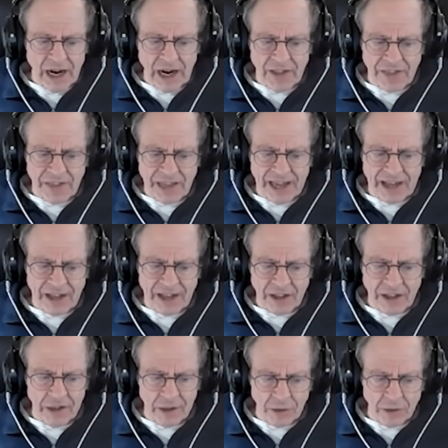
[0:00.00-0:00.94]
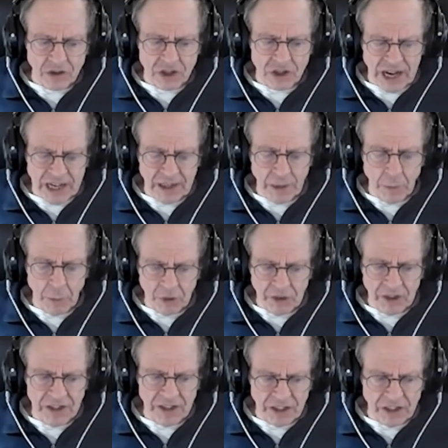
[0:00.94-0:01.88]
That, China will
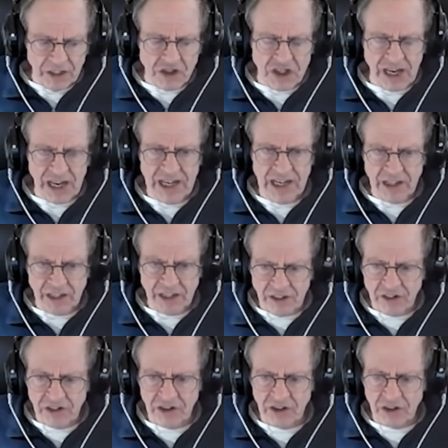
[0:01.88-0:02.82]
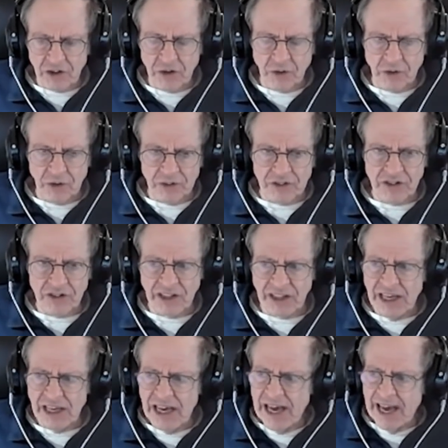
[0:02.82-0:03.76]
initiate a digital currency.
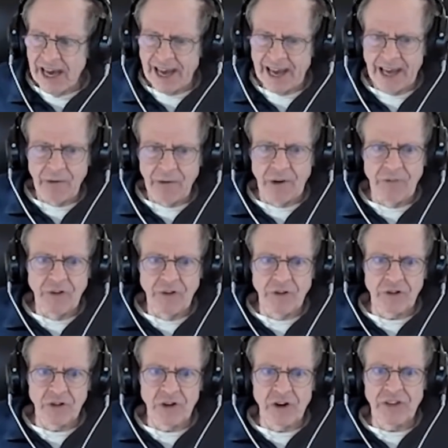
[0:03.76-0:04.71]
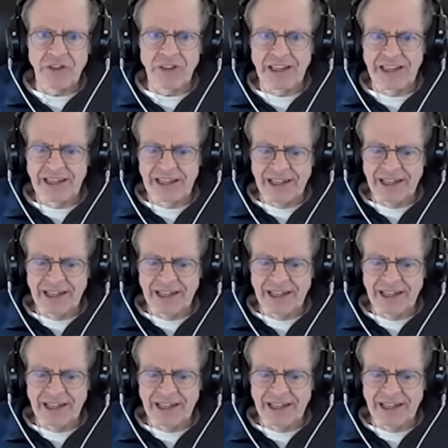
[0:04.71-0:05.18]
And if you saw the